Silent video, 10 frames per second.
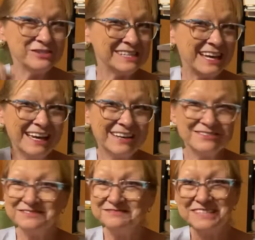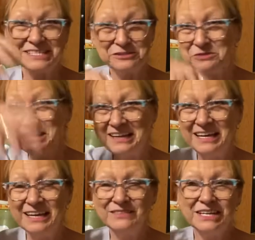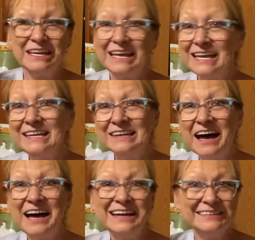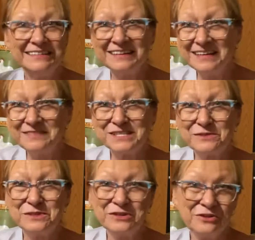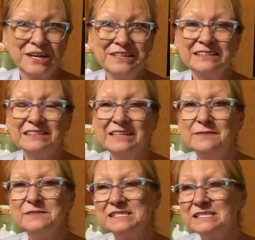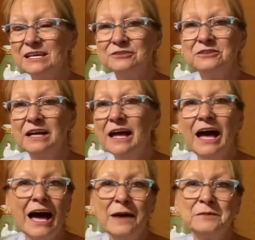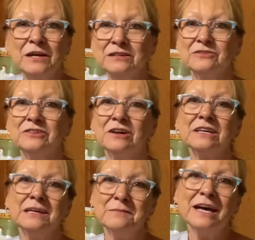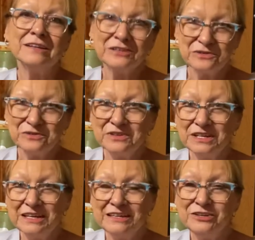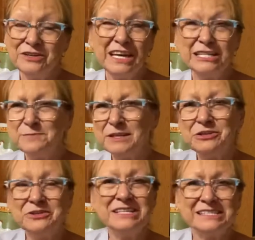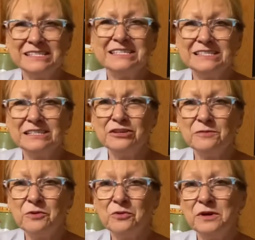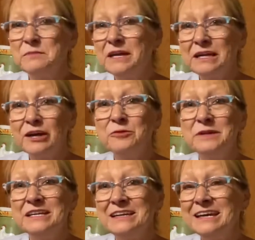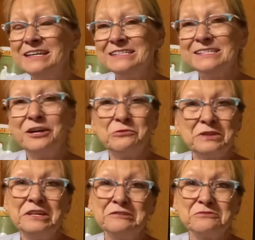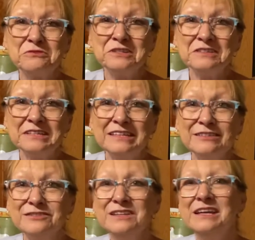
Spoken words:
now, gets rid of it. Eli loves going to Great Clips, so I'm not going to knock him out of going and doing it. He's been doing it since he's a little boy. Me and Omi cut his hair when he was real little,